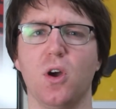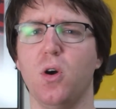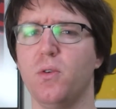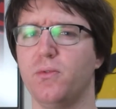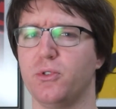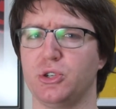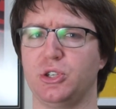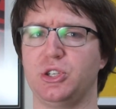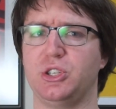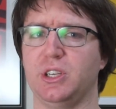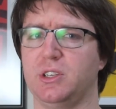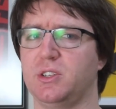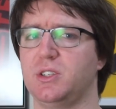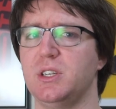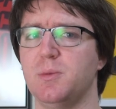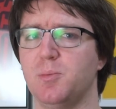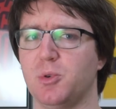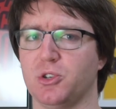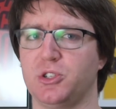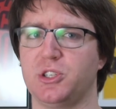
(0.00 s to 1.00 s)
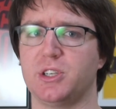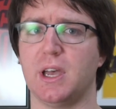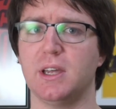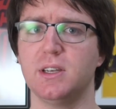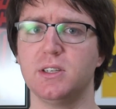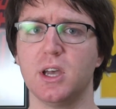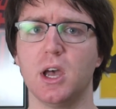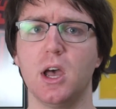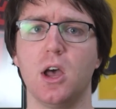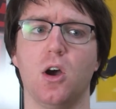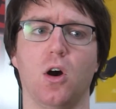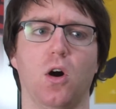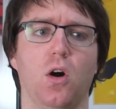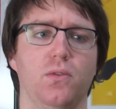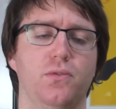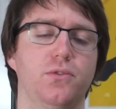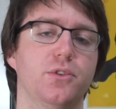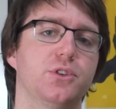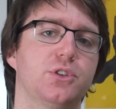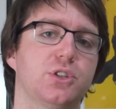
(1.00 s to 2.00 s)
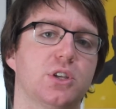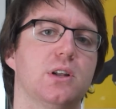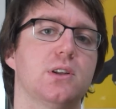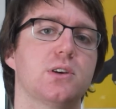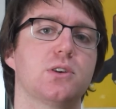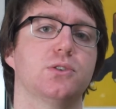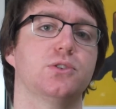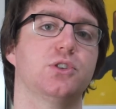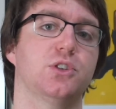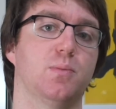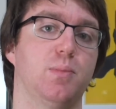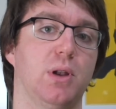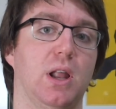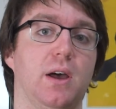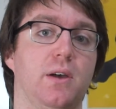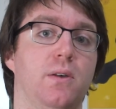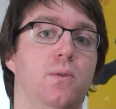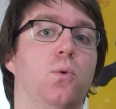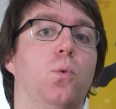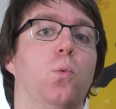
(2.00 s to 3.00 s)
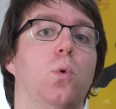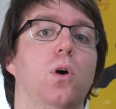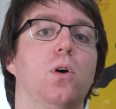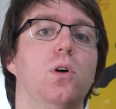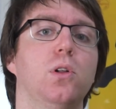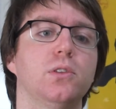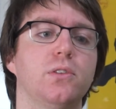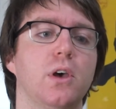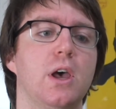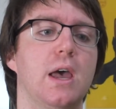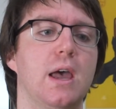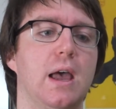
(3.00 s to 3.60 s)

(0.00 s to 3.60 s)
over 60% of the silicon supply in the world,